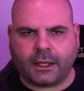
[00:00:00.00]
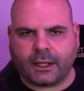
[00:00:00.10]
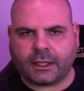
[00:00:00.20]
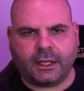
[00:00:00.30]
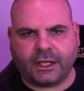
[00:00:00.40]

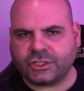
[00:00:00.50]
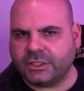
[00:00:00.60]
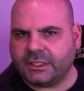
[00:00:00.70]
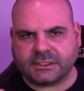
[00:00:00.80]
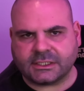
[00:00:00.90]
connection
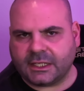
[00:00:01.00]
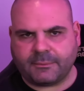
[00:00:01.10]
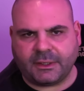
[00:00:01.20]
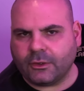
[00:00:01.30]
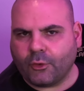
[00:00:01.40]
is going to
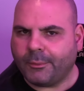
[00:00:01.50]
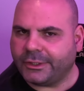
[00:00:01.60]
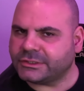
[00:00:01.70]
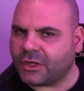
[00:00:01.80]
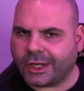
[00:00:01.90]
be
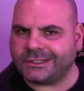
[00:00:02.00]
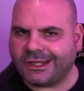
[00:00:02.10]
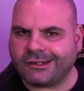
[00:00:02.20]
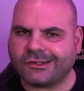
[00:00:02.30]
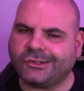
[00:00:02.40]
almost
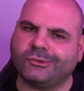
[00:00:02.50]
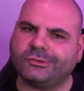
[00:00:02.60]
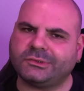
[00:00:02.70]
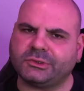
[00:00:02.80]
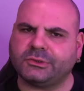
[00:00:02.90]

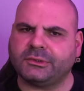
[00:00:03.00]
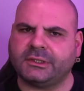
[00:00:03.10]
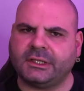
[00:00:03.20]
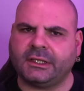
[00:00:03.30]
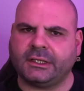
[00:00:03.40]
identical to
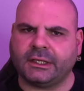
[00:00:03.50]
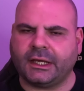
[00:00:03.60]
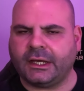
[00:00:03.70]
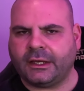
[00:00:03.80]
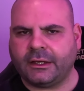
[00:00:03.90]
the
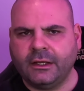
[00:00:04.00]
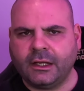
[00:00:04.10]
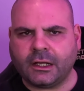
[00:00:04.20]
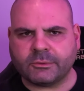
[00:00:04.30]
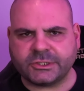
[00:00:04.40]

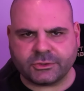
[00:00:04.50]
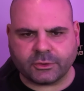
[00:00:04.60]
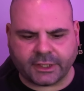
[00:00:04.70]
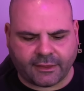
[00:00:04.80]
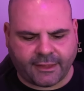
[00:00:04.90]
original
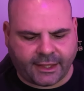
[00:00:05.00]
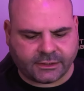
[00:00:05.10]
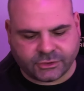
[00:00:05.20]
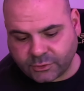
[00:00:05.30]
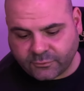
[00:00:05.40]

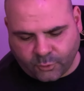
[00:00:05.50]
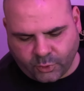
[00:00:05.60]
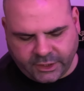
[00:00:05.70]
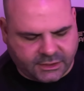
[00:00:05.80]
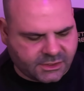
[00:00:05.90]
Galahad
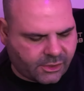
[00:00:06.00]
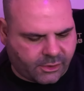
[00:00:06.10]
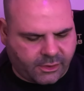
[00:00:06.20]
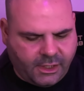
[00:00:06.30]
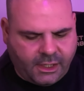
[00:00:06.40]
240.
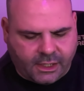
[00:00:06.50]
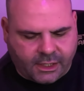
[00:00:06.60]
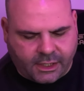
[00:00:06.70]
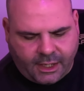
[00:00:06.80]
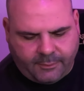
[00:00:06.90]
So
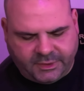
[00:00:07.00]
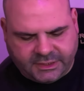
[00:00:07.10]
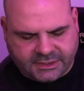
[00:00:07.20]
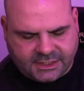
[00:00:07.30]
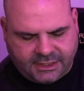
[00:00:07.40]
happy
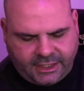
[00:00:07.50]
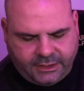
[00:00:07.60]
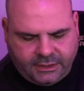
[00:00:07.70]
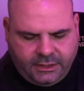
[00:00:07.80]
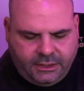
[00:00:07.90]
to see
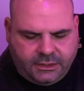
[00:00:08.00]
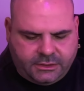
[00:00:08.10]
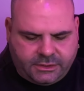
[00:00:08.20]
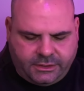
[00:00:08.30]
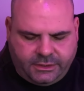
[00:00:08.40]
that.
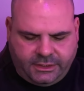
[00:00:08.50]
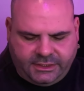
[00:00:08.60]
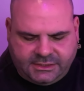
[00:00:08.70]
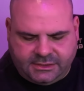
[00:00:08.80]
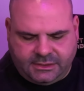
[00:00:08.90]
So
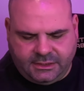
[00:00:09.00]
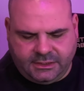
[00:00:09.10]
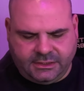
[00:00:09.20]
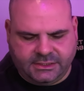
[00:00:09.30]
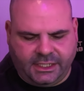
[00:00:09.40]
let's
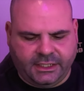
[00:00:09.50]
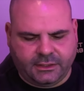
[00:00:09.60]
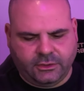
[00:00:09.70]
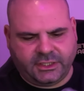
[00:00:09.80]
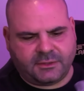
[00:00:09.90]
take a
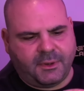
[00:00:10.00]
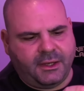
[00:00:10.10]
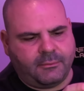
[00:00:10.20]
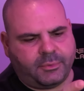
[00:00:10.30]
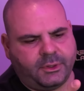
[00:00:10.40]
look at the
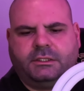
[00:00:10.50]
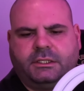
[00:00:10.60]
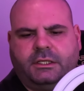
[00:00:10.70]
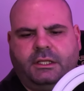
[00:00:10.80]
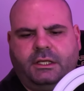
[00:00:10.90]
pump.
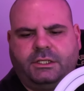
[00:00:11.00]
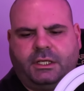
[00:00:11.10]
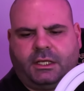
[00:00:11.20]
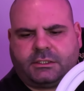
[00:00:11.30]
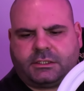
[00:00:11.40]
So there she
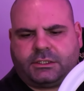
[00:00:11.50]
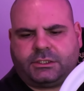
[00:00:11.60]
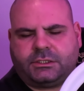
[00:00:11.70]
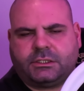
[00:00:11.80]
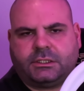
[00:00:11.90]
has it.
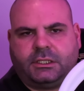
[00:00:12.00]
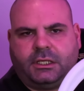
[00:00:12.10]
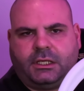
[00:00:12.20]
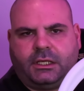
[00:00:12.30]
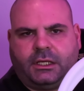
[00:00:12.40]
She's got
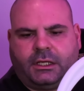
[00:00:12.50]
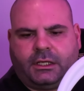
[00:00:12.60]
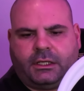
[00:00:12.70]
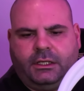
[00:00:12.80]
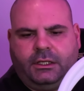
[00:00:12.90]
the
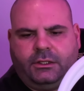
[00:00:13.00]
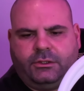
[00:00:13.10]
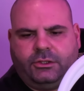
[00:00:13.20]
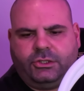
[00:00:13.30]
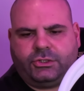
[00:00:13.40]

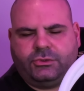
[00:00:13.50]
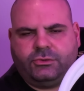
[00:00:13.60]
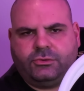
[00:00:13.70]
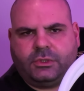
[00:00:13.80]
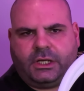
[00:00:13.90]

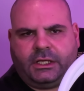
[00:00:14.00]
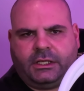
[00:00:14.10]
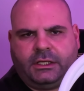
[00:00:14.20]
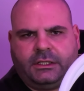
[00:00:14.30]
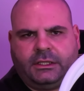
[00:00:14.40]
traditional
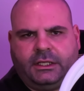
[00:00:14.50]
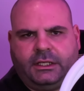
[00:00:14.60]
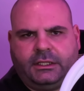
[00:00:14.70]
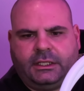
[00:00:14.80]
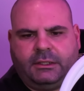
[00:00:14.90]

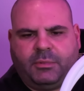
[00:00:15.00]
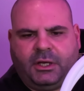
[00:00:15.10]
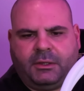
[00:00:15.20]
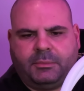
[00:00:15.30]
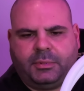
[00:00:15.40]
Lian-Li
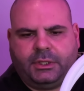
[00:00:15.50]
pump